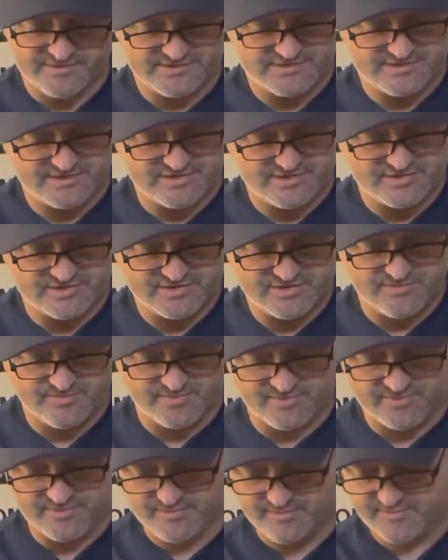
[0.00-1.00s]
is a
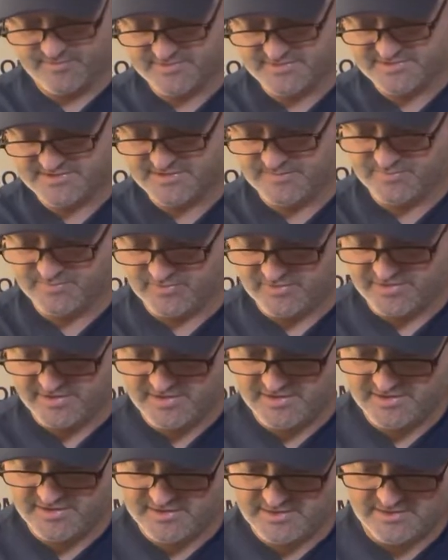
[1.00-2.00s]
super simple
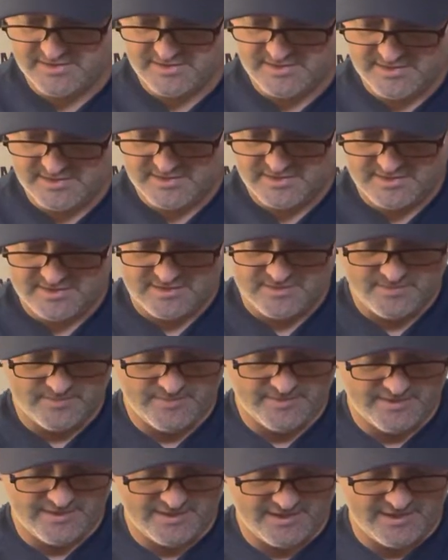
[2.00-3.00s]
kit,
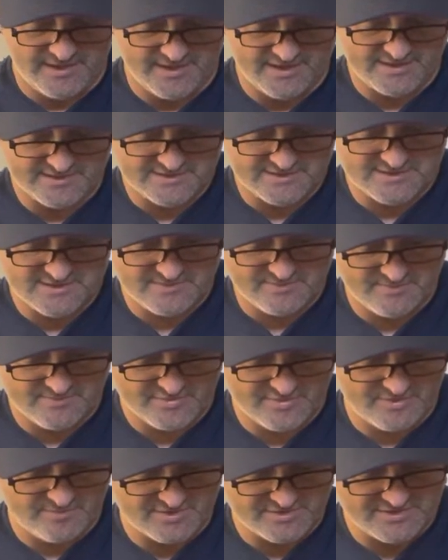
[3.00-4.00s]
but it has
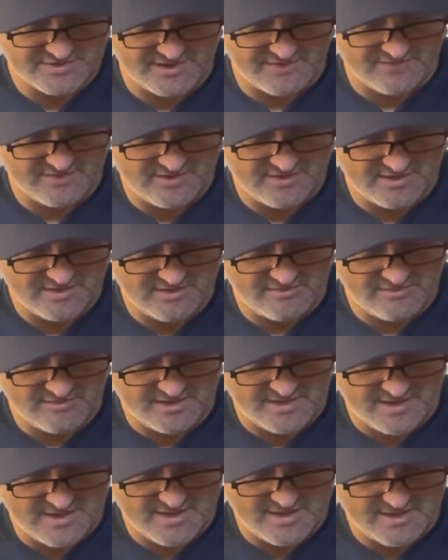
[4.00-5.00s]
pretty much everything you
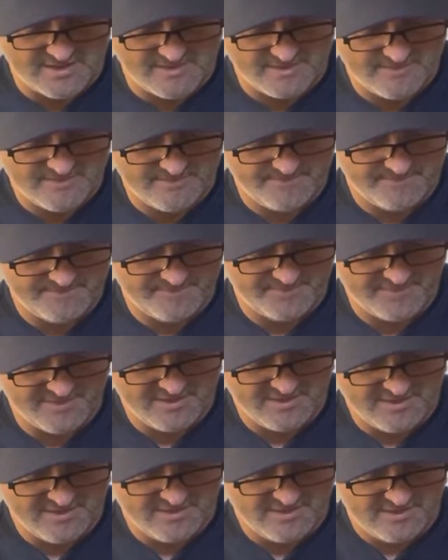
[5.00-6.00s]
need
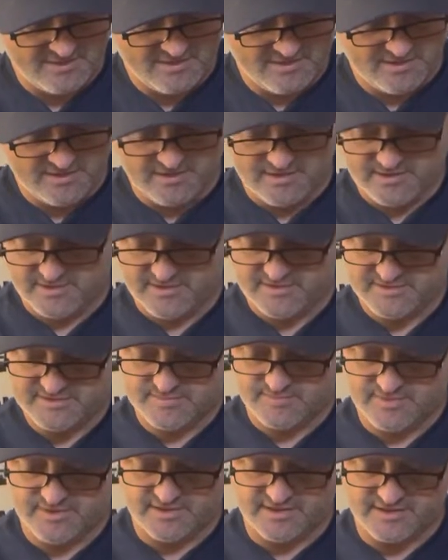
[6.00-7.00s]
uh,
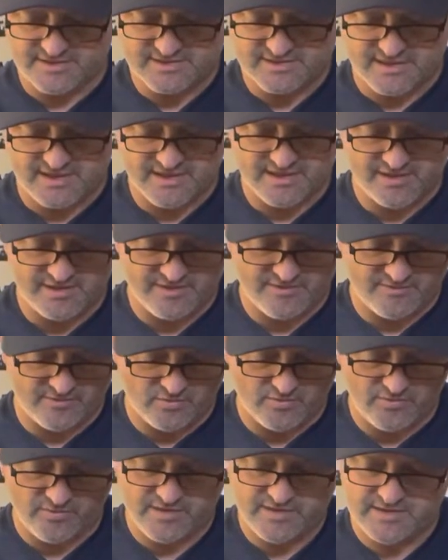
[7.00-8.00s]
to plug a tire. The
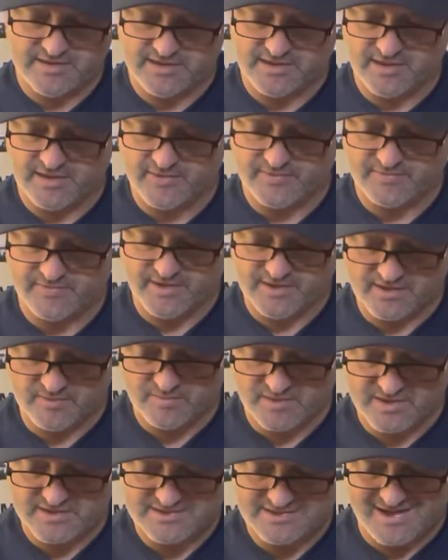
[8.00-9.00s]
only thing I would
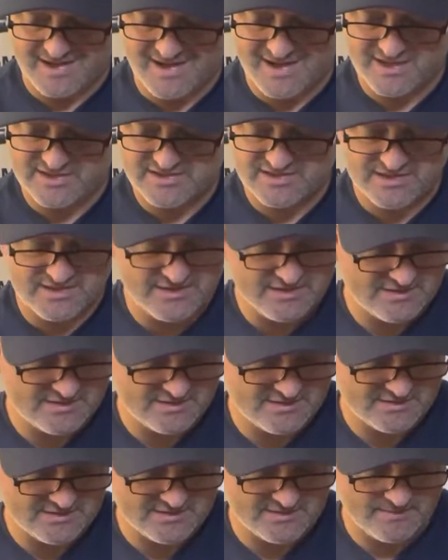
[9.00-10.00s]
recommend to add to
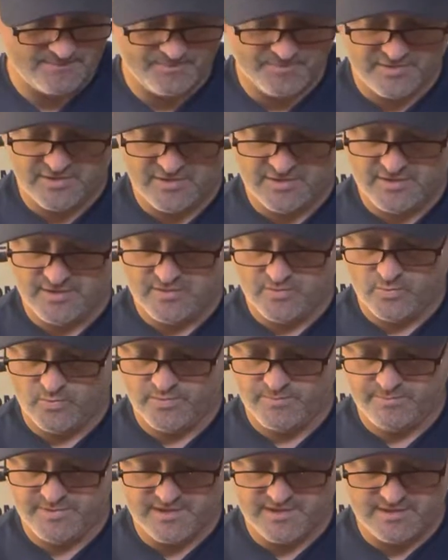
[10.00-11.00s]
this
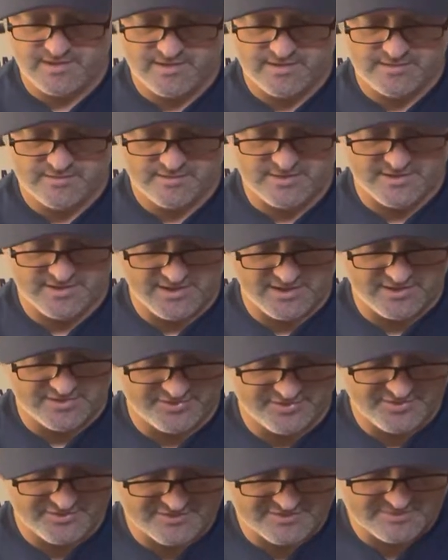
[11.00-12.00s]
would be a
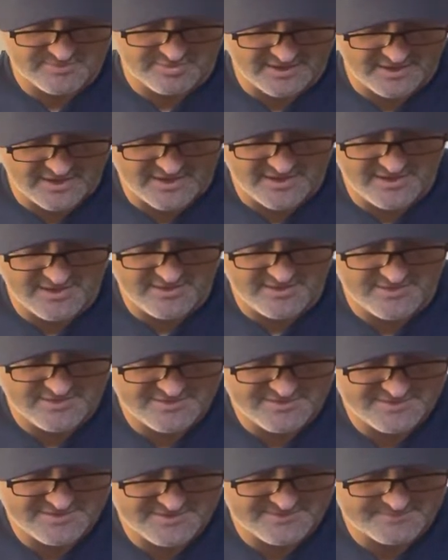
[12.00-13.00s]
needle nose
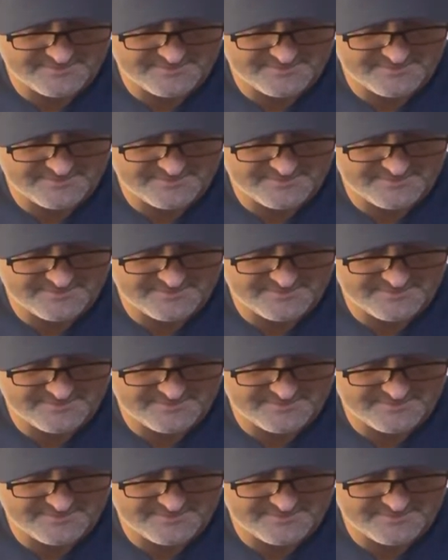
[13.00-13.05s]
pliers